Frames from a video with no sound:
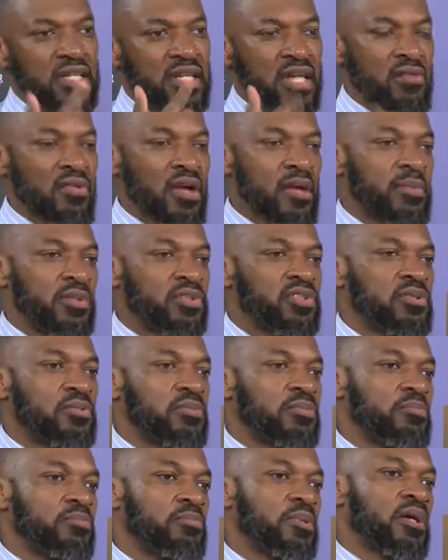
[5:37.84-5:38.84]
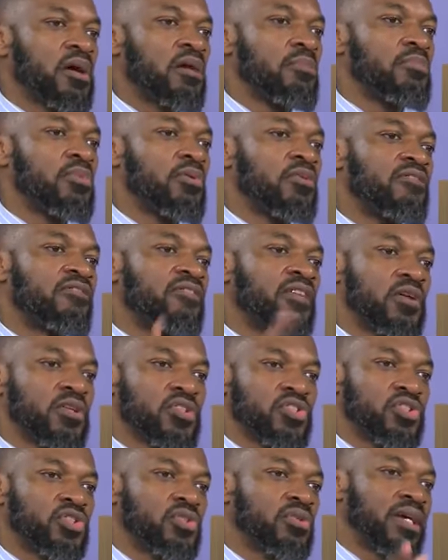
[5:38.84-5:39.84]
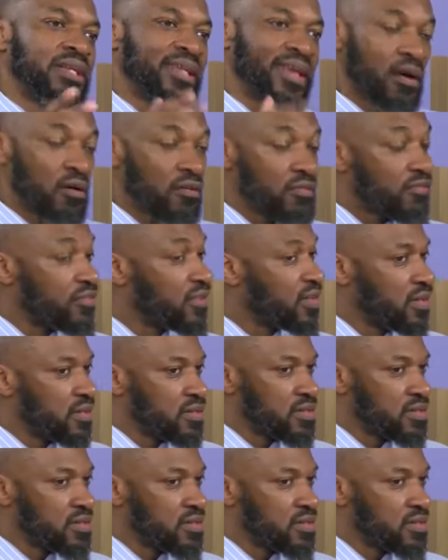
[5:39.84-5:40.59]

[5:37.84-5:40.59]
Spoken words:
that they're able to become more functional and healthy,